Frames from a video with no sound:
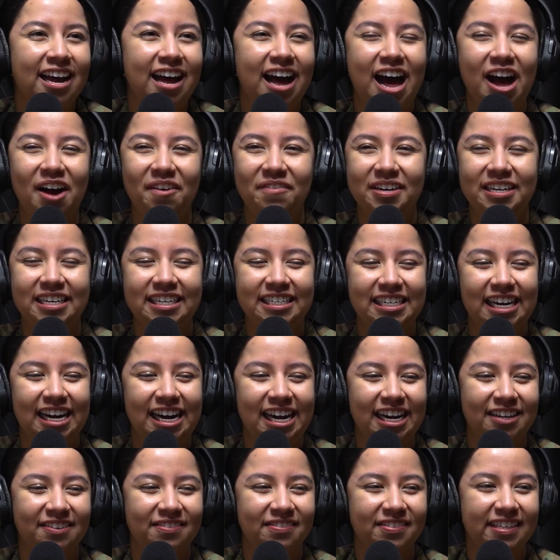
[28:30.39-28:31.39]
how many
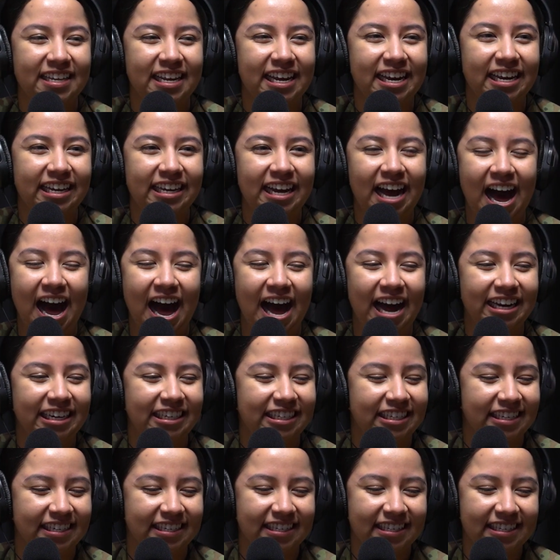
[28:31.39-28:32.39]
times like I
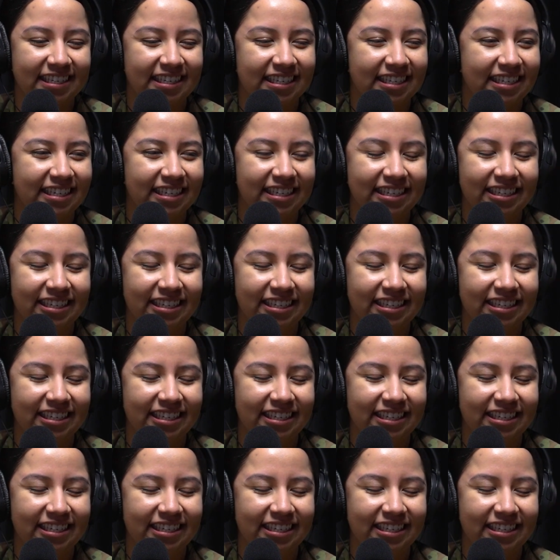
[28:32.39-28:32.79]
just,